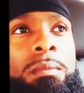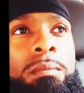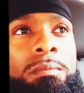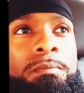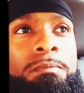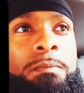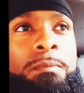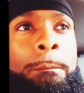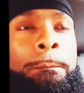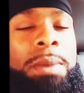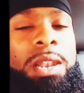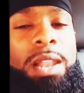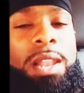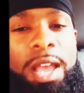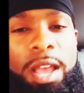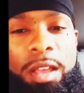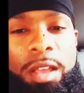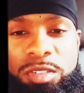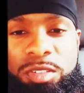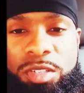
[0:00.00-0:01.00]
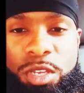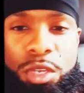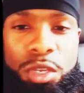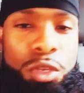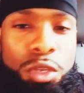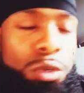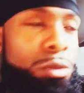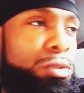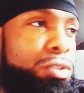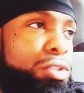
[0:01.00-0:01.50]
Blavatsky
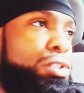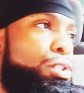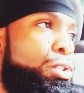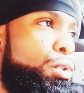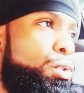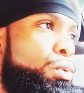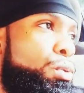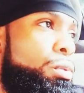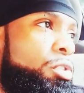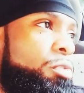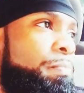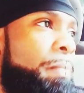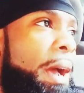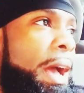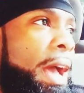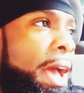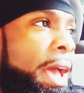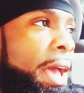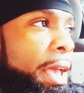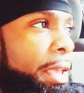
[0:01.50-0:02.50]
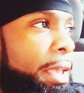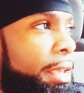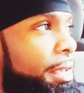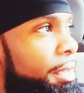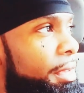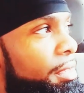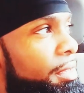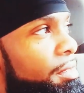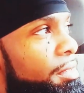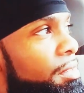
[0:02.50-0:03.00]
used to spy
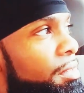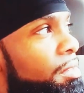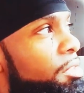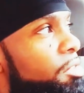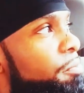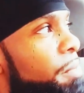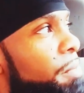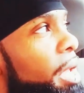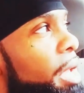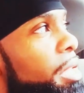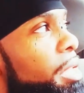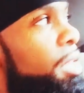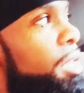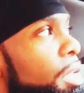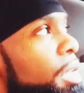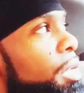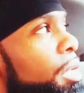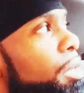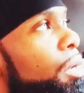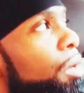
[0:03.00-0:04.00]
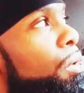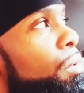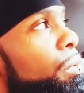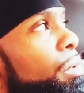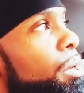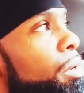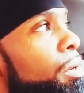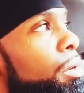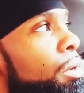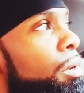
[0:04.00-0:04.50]
in
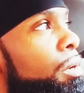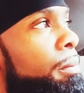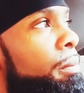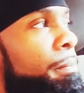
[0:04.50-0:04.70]
on